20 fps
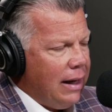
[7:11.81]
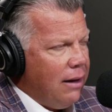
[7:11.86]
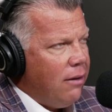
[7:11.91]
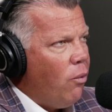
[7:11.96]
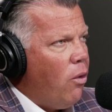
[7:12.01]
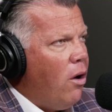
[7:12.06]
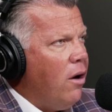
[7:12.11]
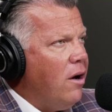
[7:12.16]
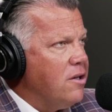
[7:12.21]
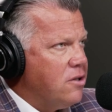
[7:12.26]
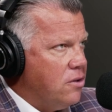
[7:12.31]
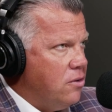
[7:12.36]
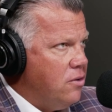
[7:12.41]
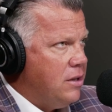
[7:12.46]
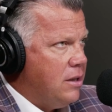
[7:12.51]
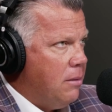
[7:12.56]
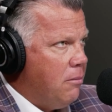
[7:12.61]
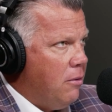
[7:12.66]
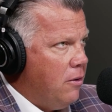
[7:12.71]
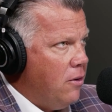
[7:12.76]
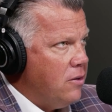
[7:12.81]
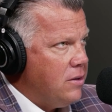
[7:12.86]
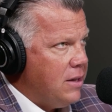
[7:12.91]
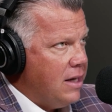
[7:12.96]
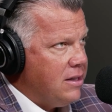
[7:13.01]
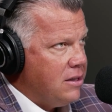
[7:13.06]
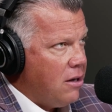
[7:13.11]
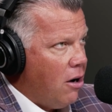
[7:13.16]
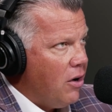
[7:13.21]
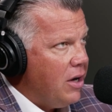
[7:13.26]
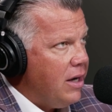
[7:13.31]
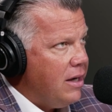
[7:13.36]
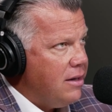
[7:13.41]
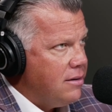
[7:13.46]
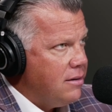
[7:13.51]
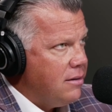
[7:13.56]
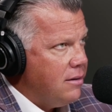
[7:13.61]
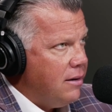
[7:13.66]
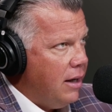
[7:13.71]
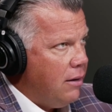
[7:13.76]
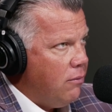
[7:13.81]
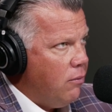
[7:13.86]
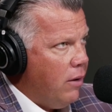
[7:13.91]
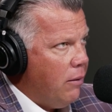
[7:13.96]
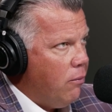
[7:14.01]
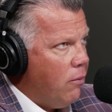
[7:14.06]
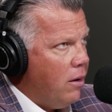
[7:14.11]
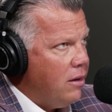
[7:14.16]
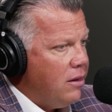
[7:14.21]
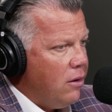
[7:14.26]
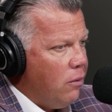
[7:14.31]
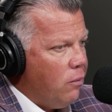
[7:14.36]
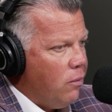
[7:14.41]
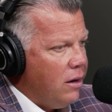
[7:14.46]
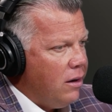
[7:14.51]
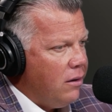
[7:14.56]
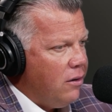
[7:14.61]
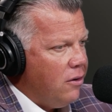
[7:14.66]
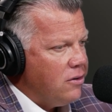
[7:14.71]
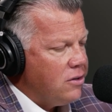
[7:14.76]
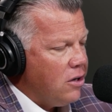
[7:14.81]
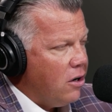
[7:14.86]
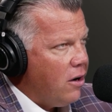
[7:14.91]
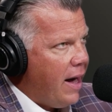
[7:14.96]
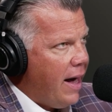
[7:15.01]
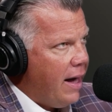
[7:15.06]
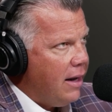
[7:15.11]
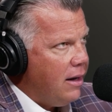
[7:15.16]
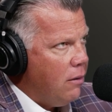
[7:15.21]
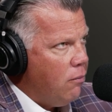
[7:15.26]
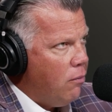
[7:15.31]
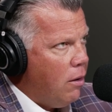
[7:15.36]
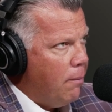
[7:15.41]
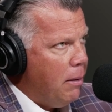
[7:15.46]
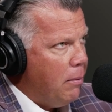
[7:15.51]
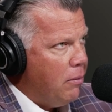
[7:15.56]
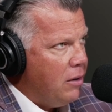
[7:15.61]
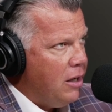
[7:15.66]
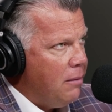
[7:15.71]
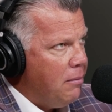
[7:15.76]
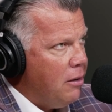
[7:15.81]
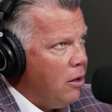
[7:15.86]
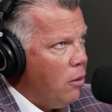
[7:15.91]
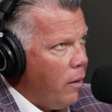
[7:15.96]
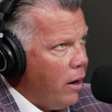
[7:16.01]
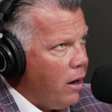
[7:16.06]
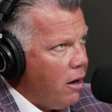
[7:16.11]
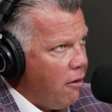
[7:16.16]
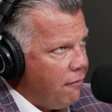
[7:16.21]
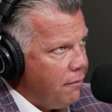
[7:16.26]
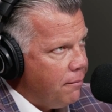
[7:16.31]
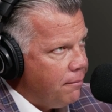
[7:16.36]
of walk us through some of those SREs and where those are at and what people need to be aware of.